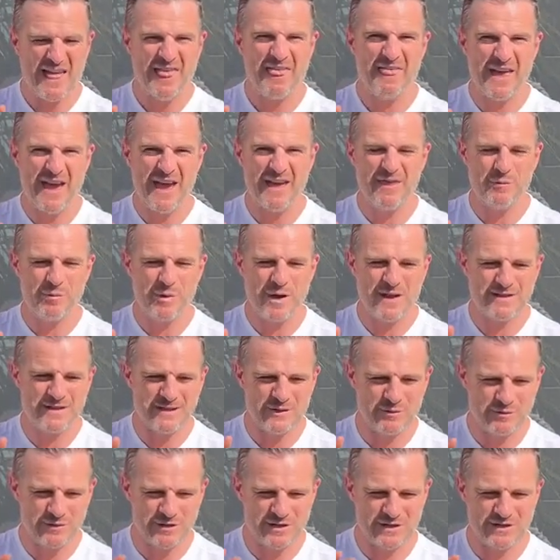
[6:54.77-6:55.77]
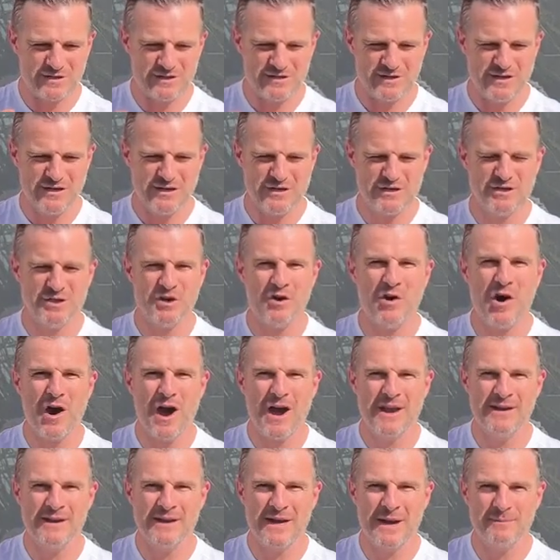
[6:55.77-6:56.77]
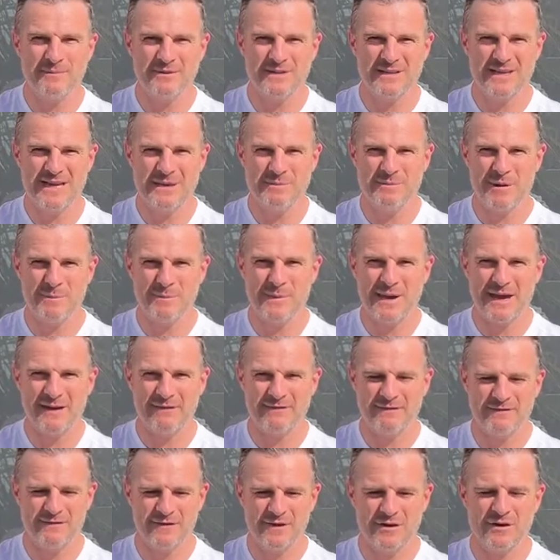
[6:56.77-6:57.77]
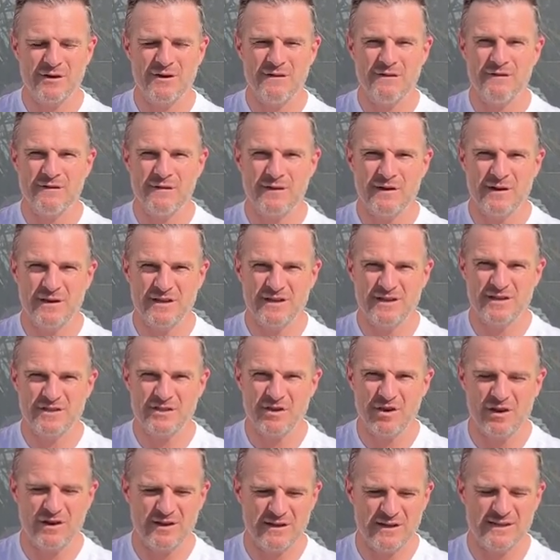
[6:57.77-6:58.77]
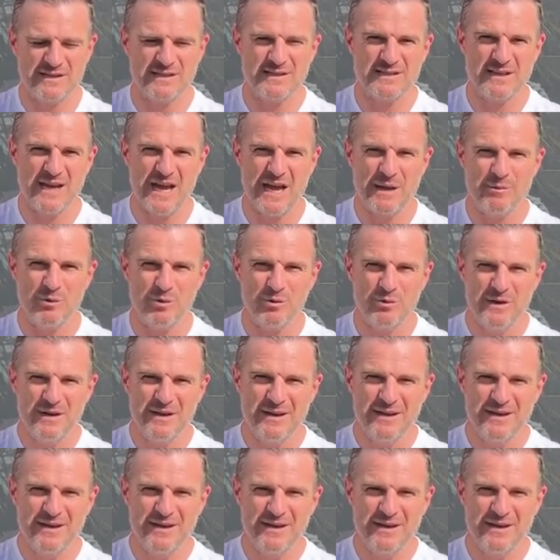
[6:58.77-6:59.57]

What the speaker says: they're the ones that will just tighten up to keep my back very, very solid and stable,